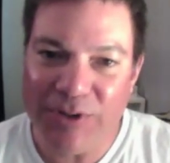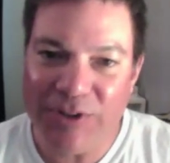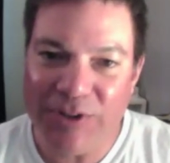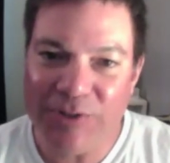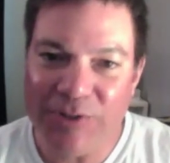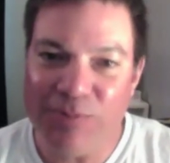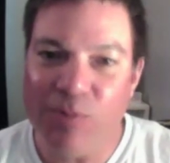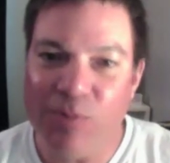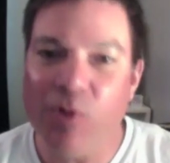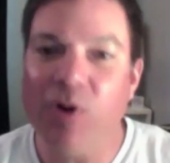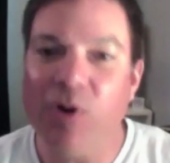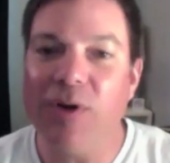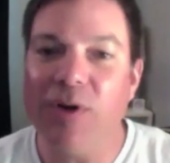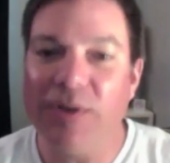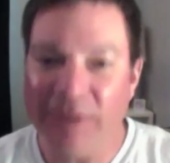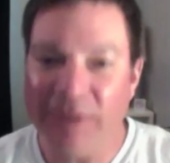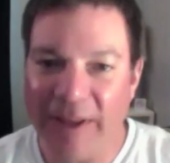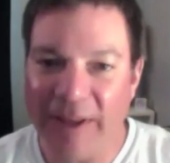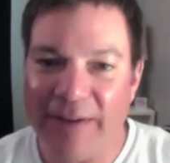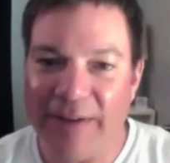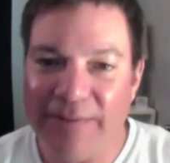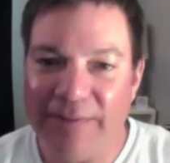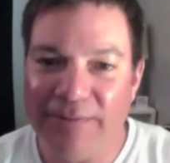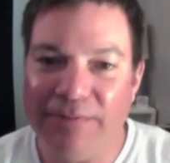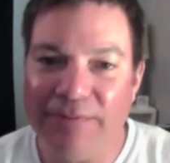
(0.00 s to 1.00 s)
just more
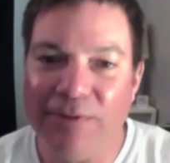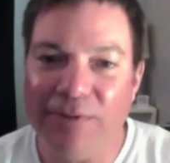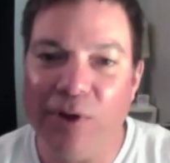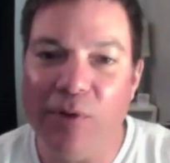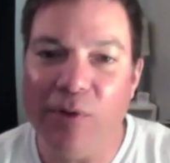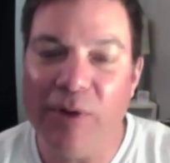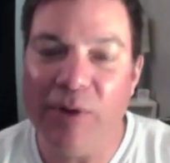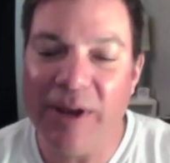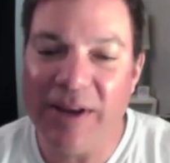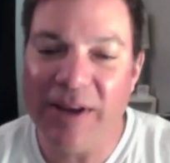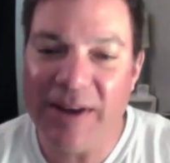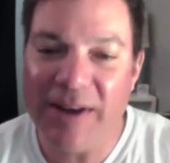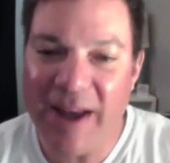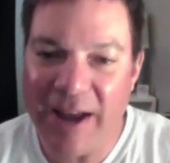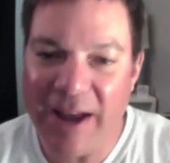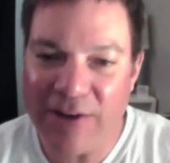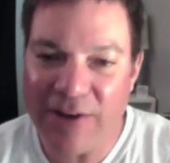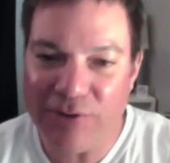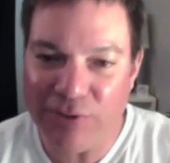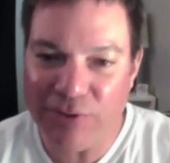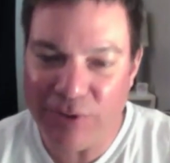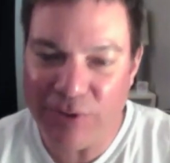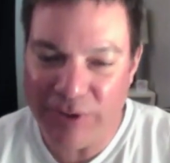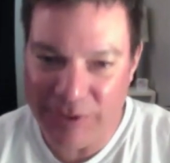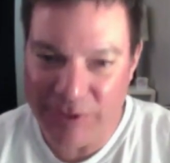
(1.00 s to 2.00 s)
like flowing and
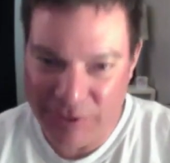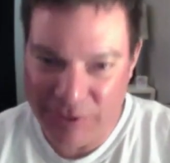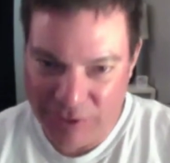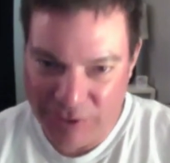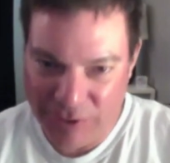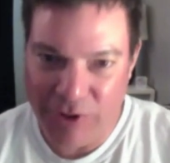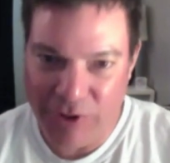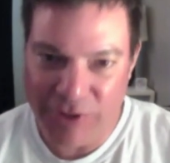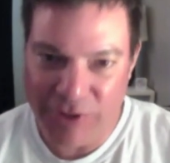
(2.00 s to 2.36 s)
natural and good